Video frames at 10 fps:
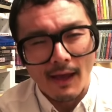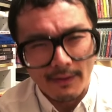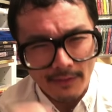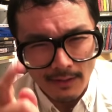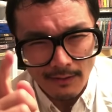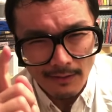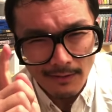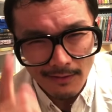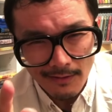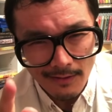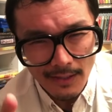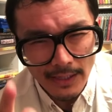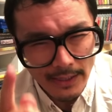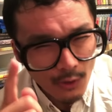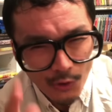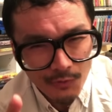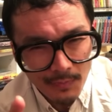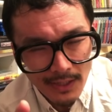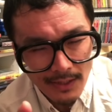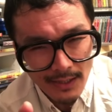and then he looked
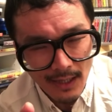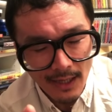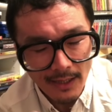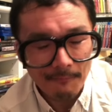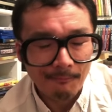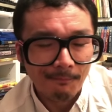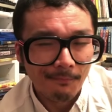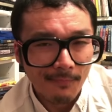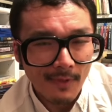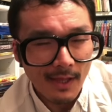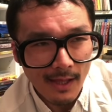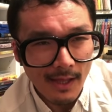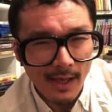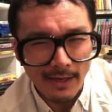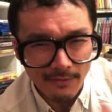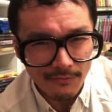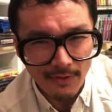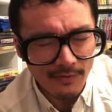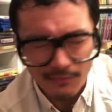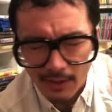me in the eye and he
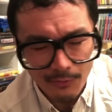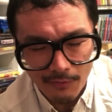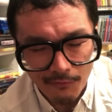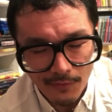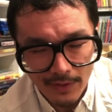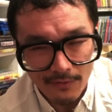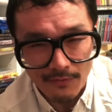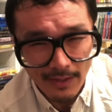said this, and I'll never forget this.